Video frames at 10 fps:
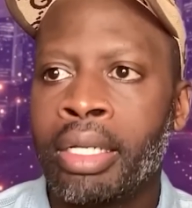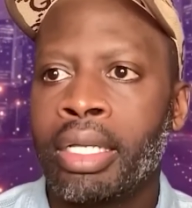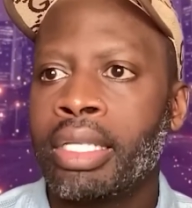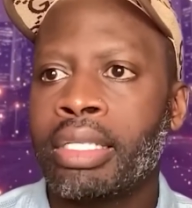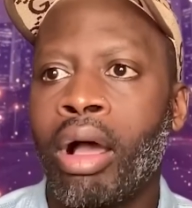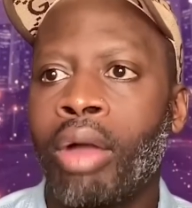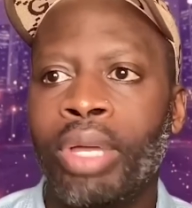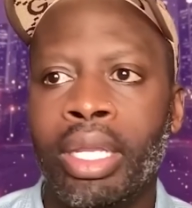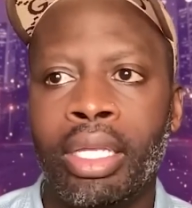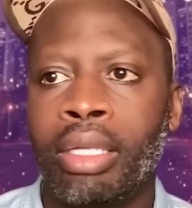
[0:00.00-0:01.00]
He's
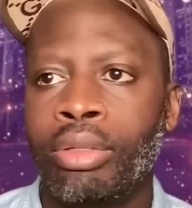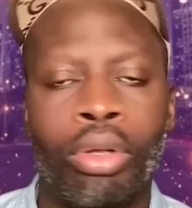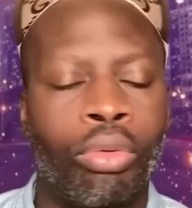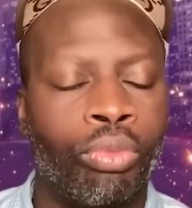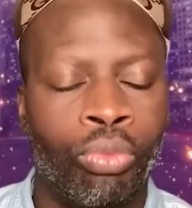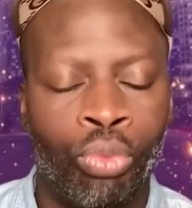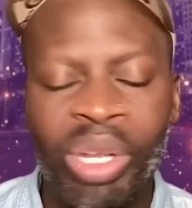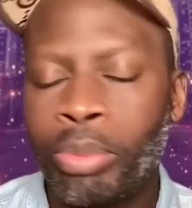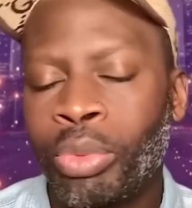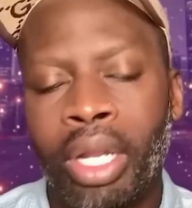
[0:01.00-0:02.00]
already, you know,
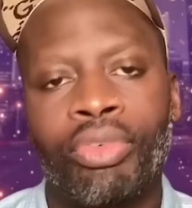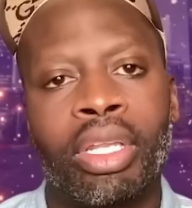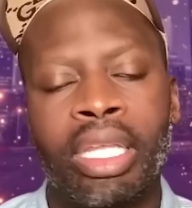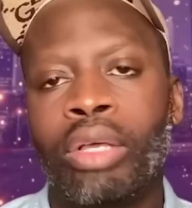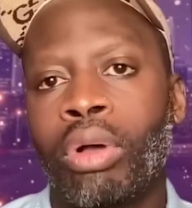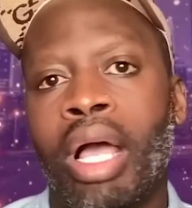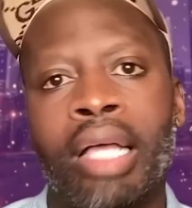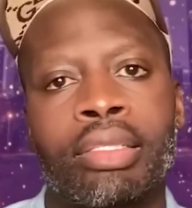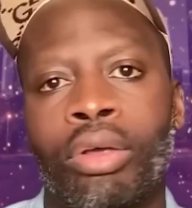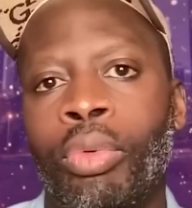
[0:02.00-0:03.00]
reaped whatever legal
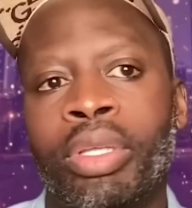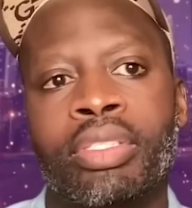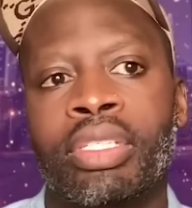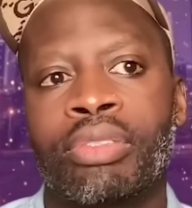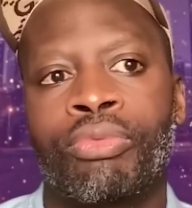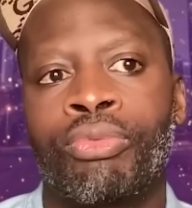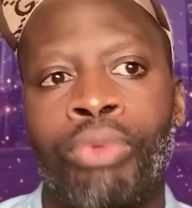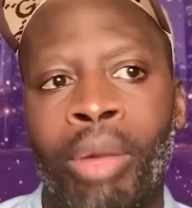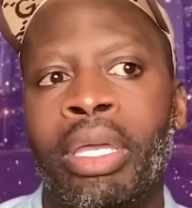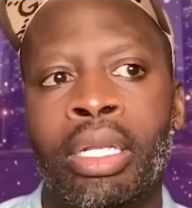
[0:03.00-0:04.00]
consequences
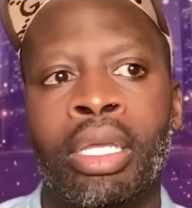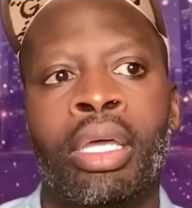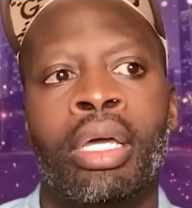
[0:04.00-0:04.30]
from it